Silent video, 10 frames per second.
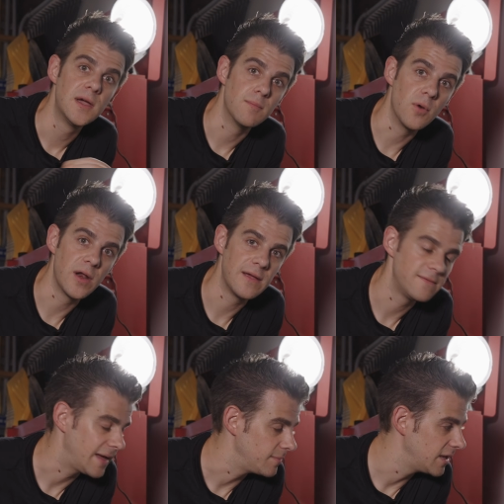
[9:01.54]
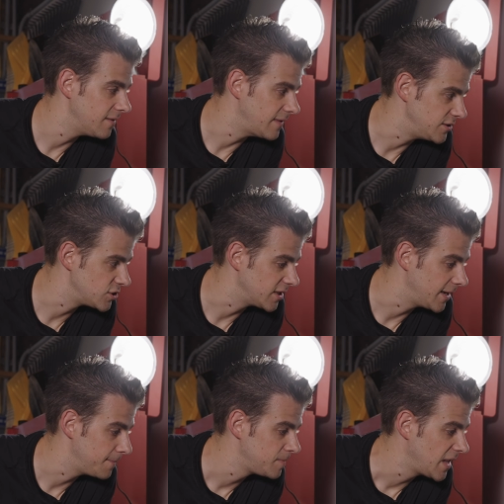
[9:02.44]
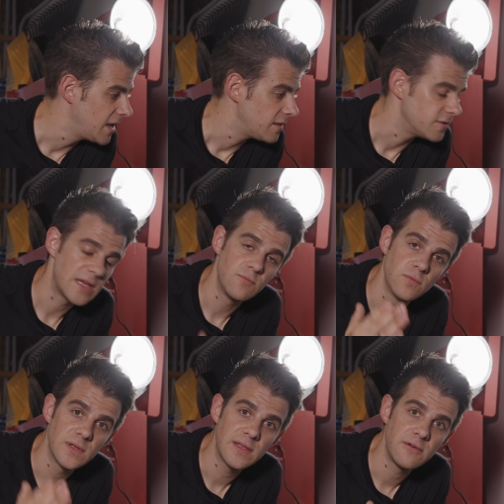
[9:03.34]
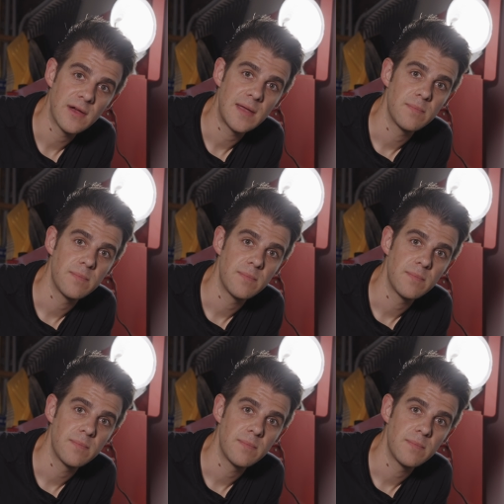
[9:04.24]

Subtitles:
multifamily eventually. There's a really great